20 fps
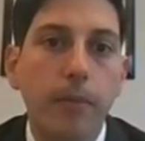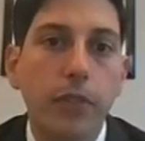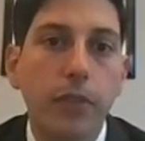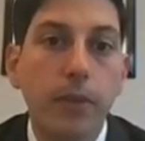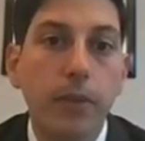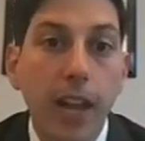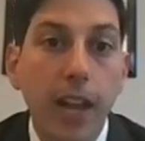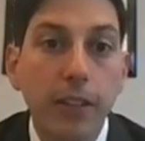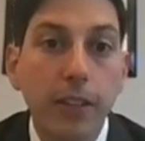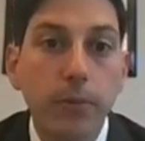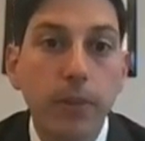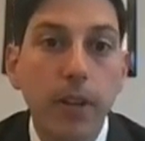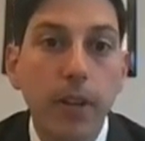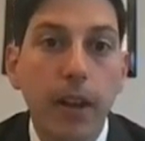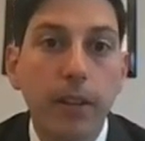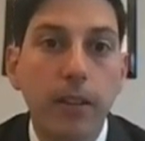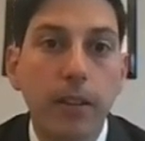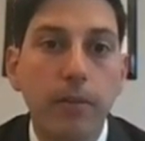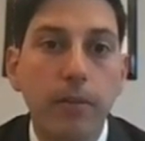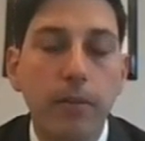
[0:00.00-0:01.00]
So next we
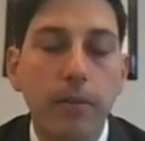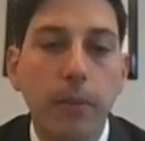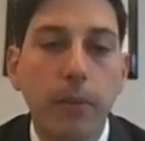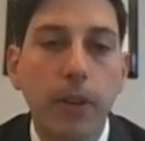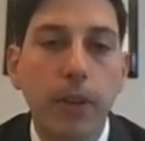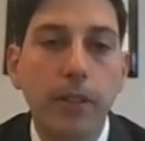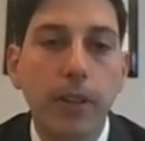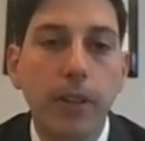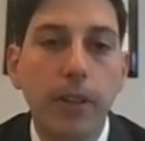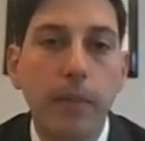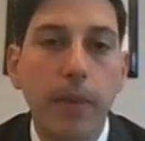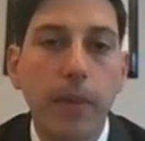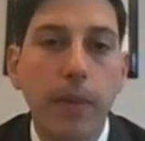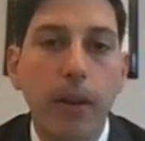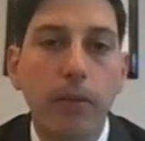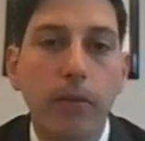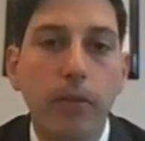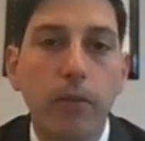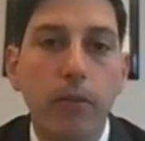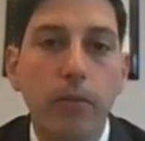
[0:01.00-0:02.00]
want to talk
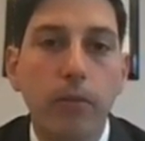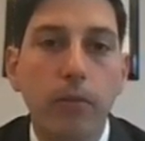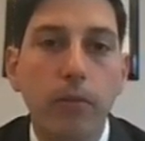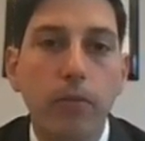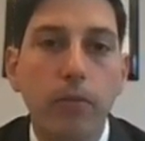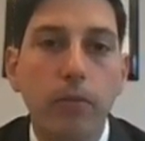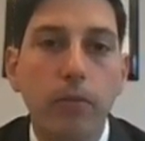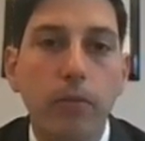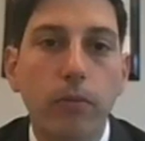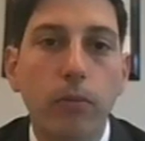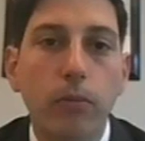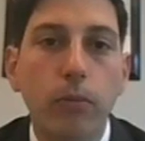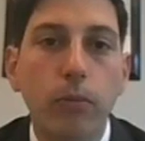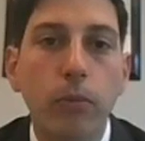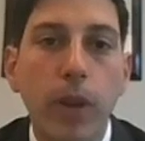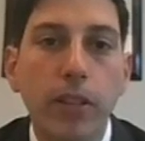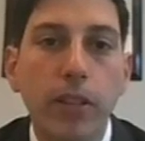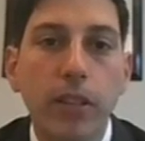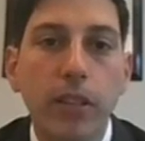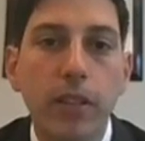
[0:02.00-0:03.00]
about
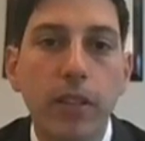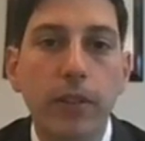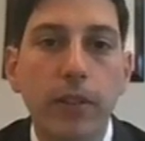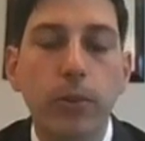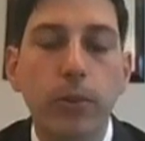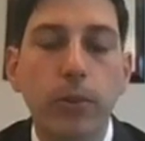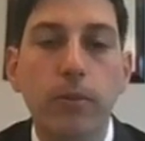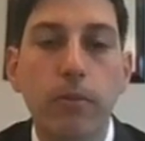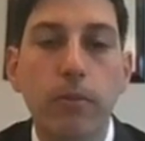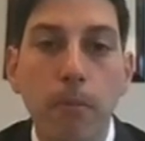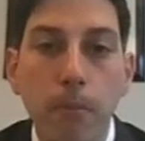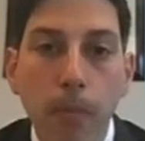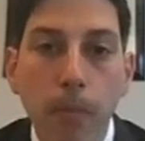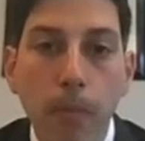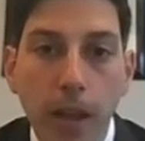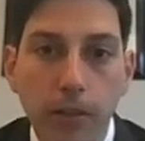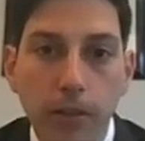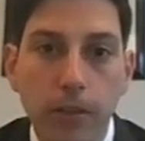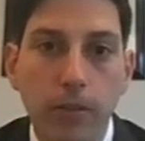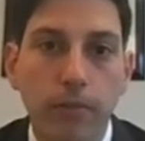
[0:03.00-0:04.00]
which individuals
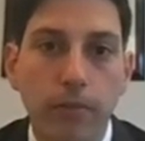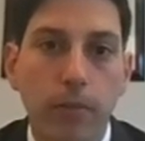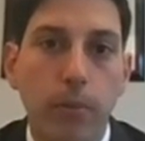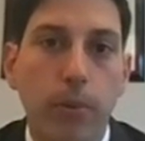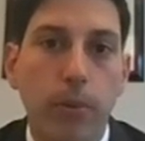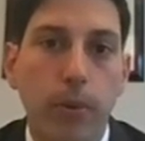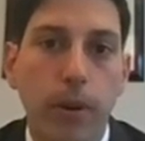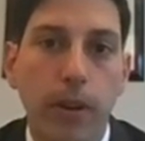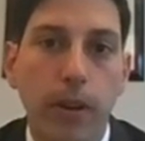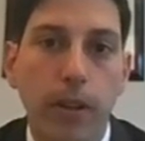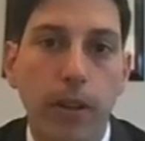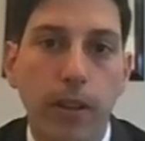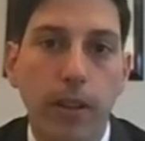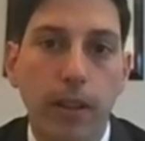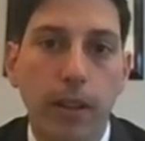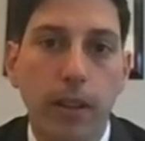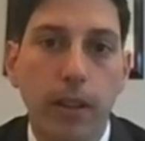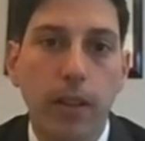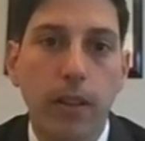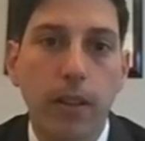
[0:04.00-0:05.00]
must report
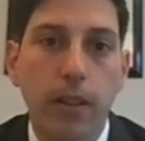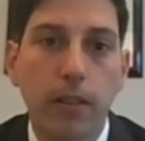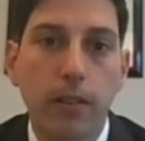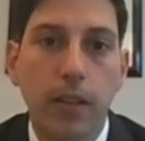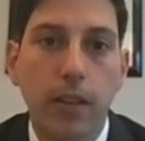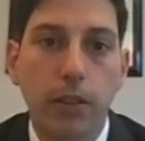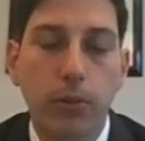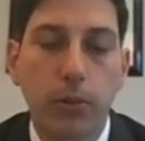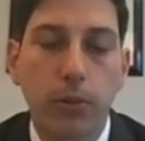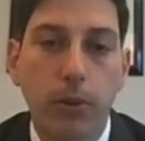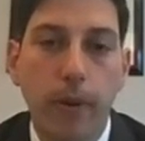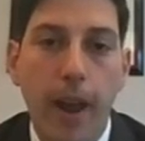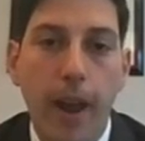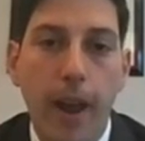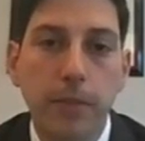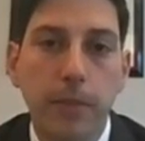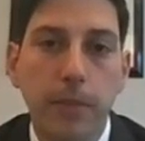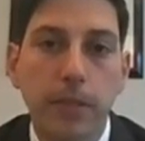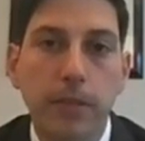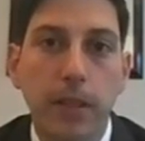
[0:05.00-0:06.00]
sexual
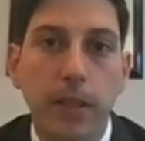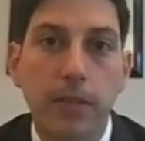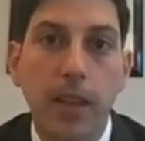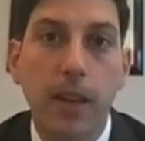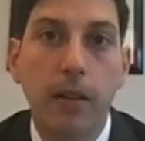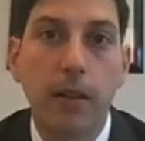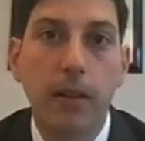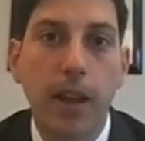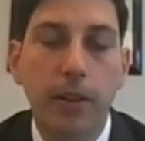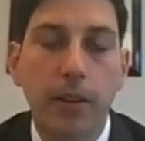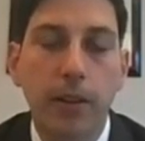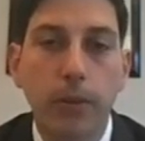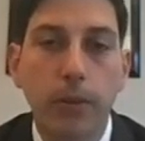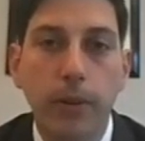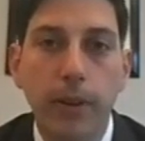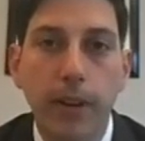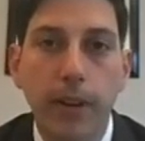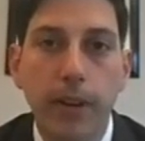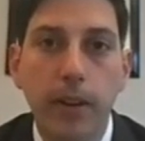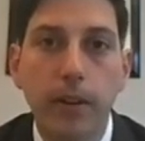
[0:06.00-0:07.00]
harassment to the Title IX
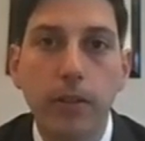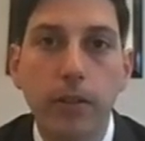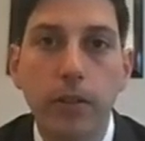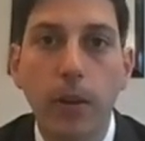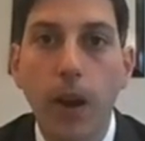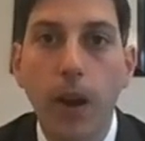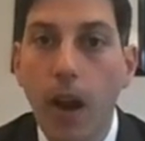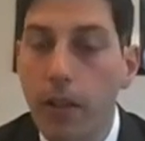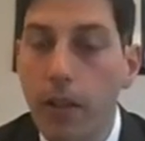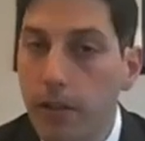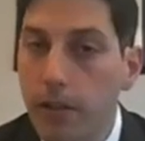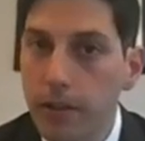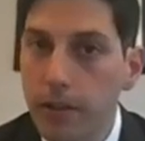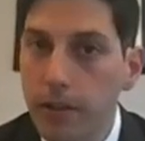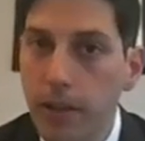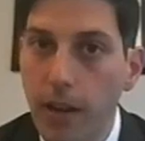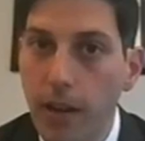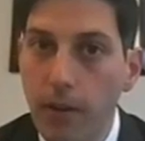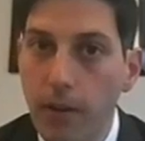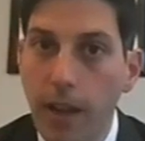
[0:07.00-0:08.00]
coordinator. So other
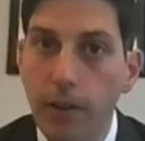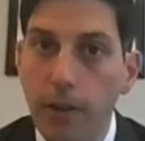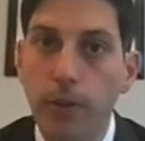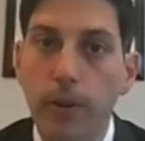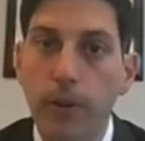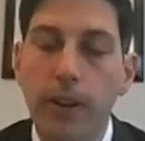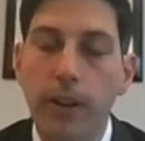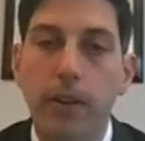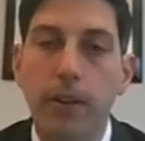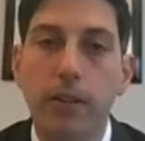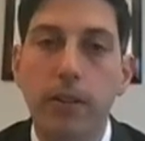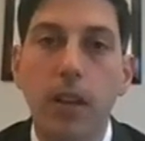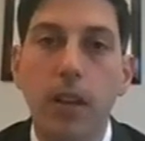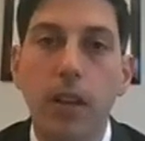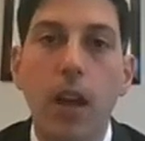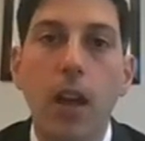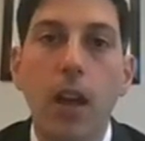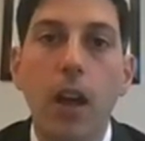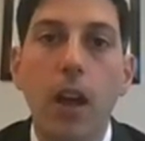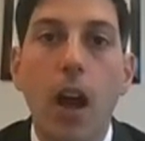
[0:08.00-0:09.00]
than Title IX coordinators,
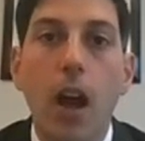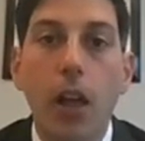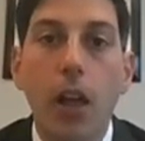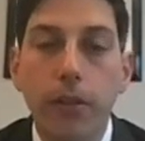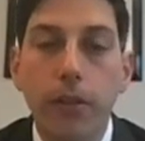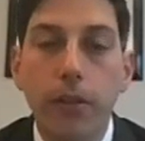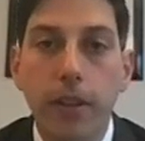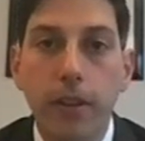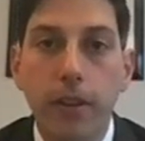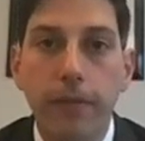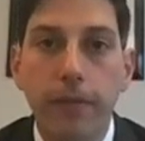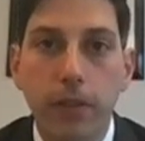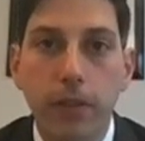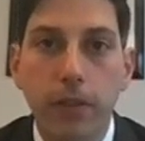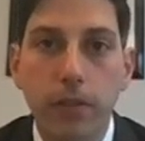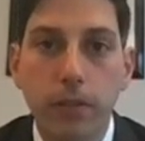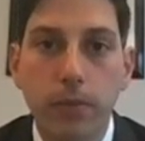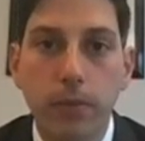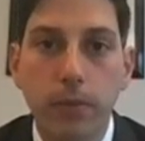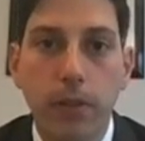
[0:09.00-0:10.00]
other than
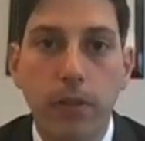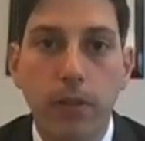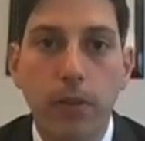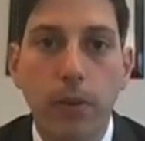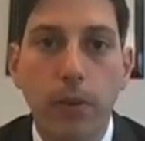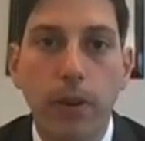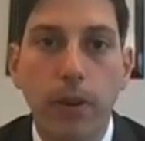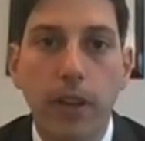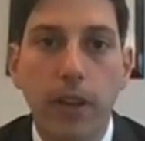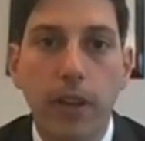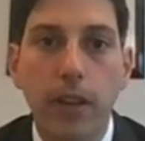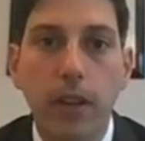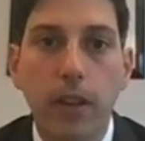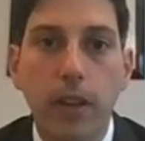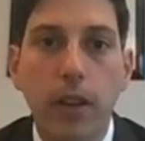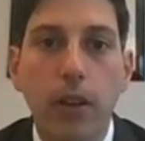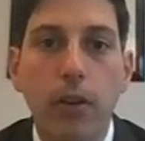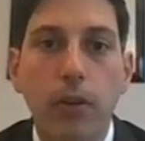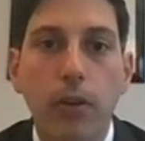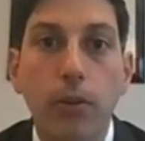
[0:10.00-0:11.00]
officials with authority,
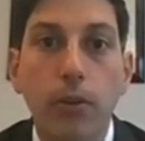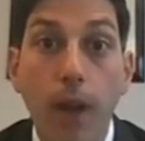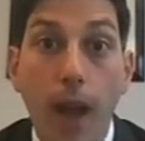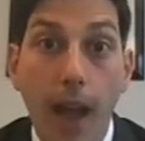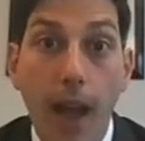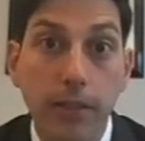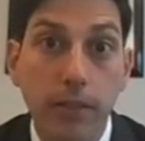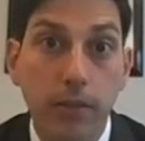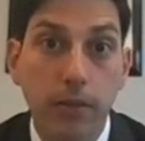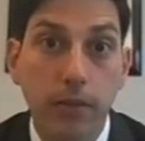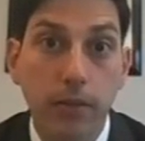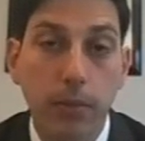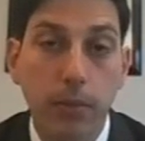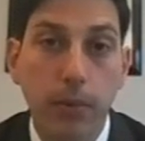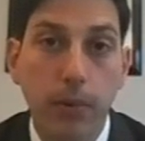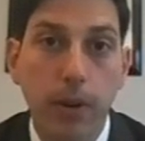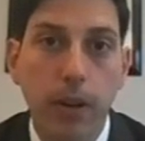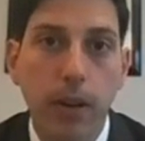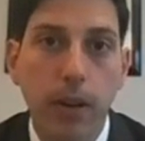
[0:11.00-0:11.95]
who has to report?